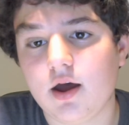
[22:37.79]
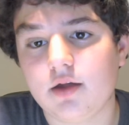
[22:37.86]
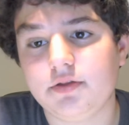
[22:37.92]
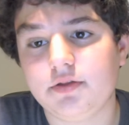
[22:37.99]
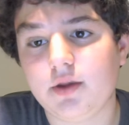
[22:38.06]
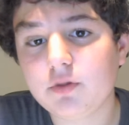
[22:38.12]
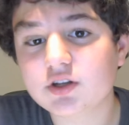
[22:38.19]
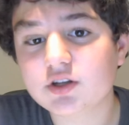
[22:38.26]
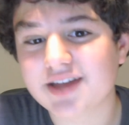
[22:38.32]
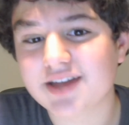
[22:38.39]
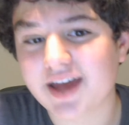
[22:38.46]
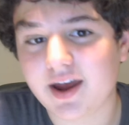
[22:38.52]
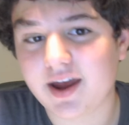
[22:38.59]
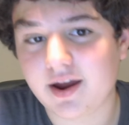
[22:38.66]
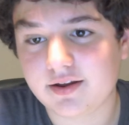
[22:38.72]
Number
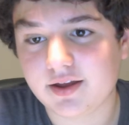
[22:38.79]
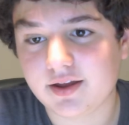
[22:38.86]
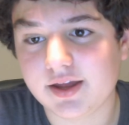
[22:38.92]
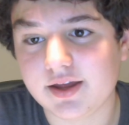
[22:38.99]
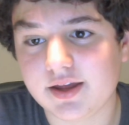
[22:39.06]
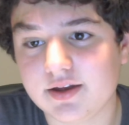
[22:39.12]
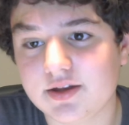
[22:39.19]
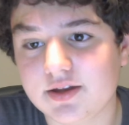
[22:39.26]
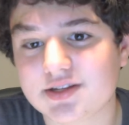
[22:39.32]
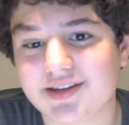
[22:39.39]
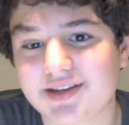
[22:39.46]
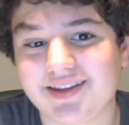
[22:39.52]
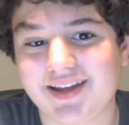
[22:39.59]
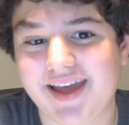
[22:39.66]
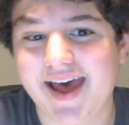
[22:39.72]
10
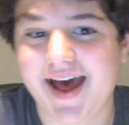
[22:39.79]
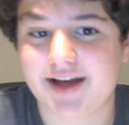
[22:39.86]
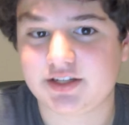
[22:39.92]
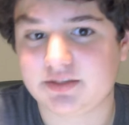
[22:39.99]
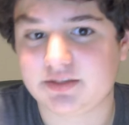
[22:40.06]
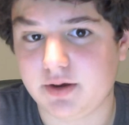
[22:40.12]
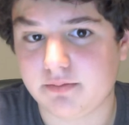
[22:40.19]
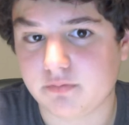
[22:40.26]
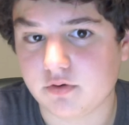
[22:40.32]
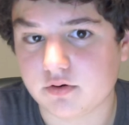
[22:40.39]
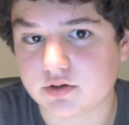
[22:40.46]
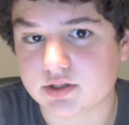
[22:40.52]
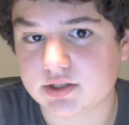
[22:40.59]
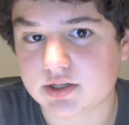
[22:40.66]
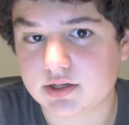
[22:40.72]
is the cast
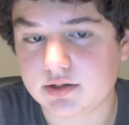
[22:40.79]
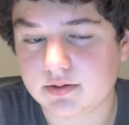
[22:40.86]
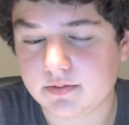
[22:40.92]
members.